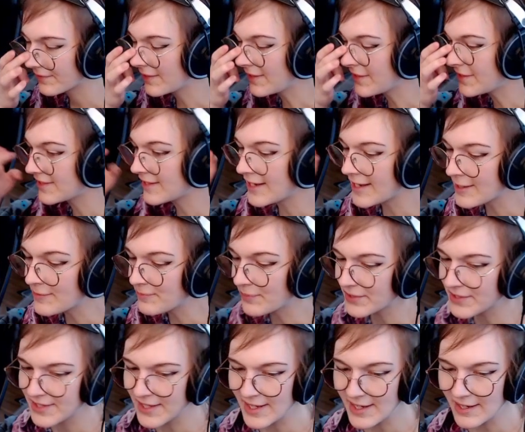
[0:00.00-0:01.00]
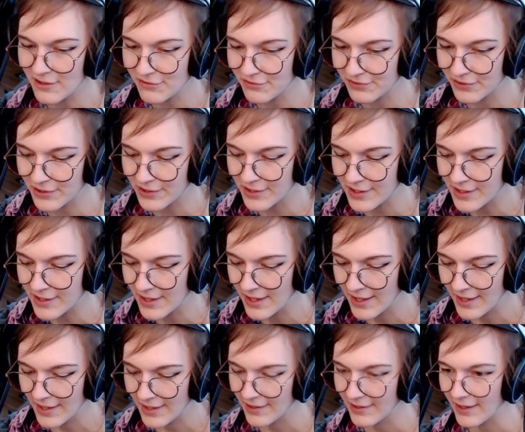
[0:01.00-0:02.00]
is the input data for
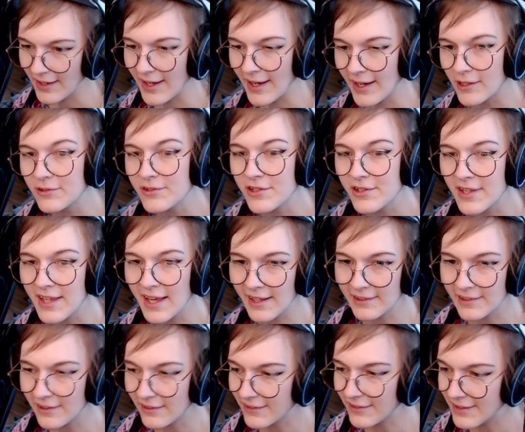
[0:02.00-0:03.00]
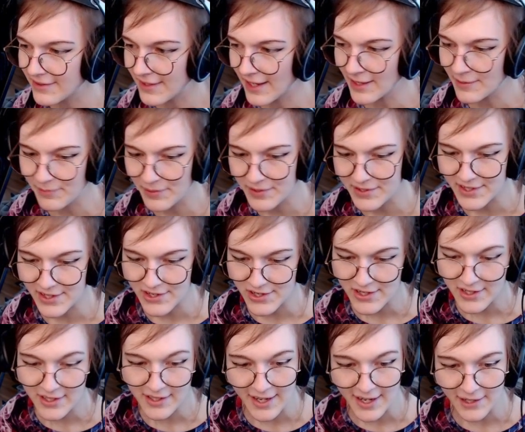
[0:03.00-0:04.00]
how to calculate that
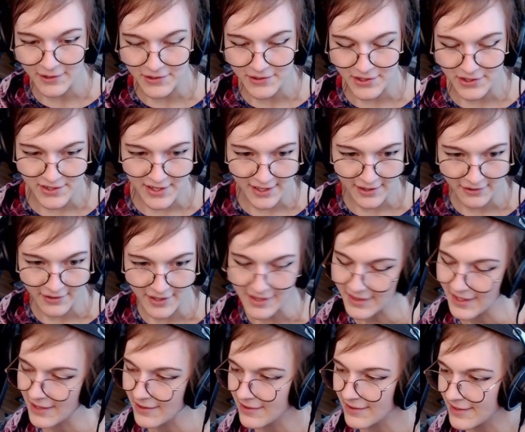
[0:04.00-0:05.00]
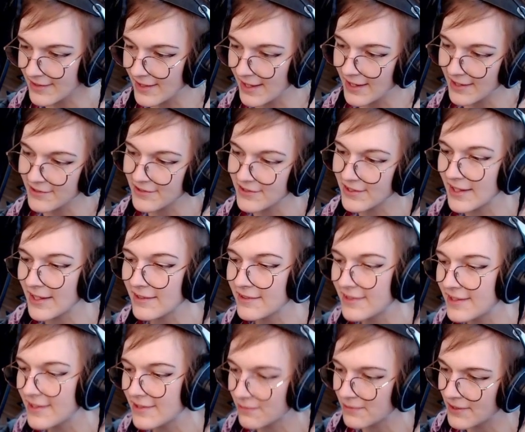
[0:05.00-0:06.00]
position and how to generate that. So that
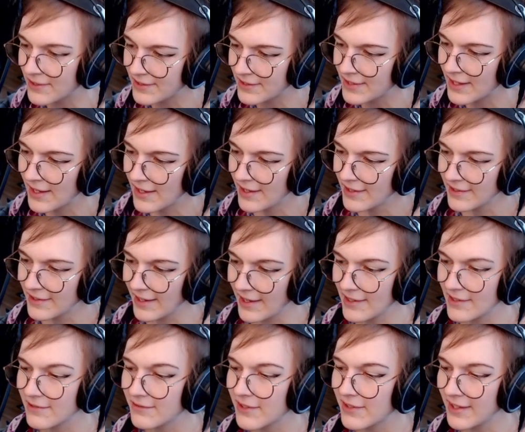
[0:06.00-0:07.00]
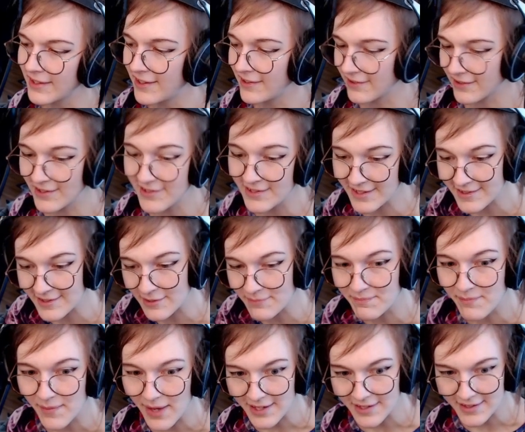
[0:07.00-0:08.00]
this one kind of contains the
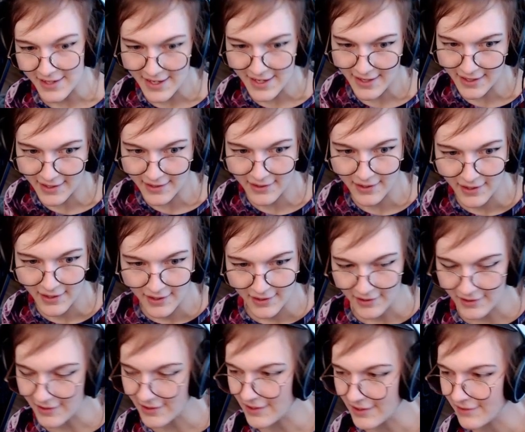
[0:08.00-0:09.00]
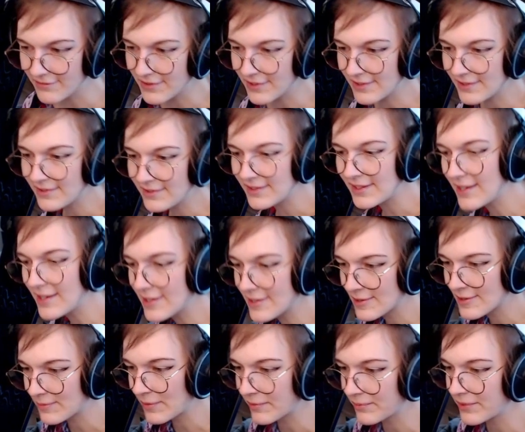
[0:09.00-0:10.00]
metadata of the
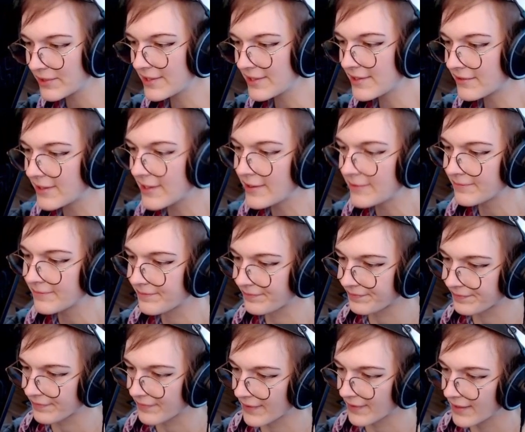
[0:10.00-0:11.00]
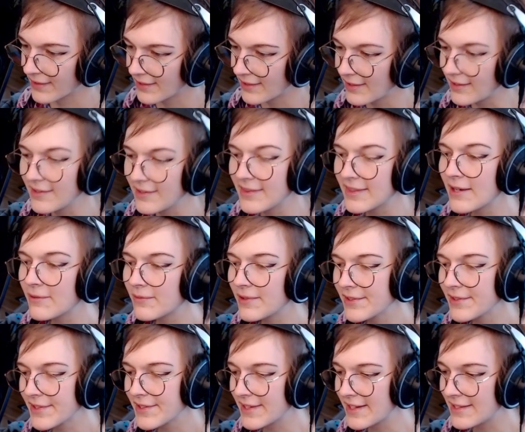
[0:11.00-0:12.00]
spawn point, right? And that one
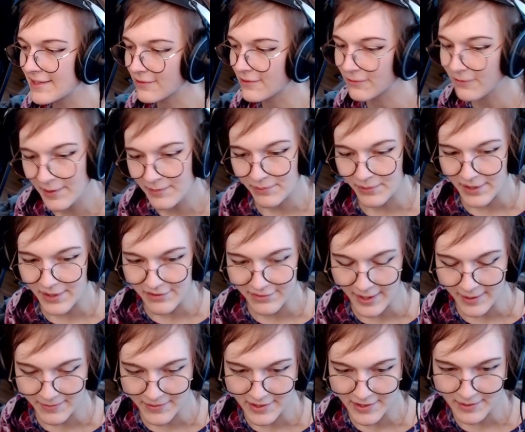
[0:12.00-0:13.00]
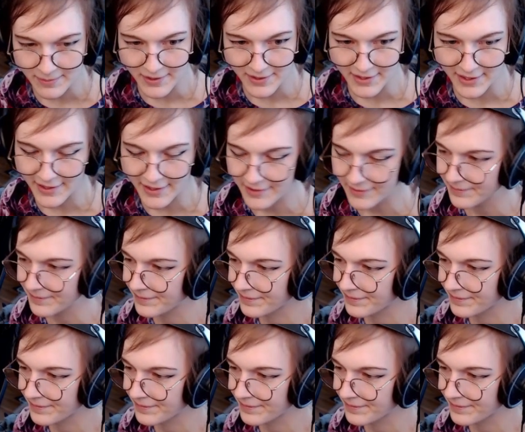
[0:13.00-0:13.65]
contains what prefab to spawn there.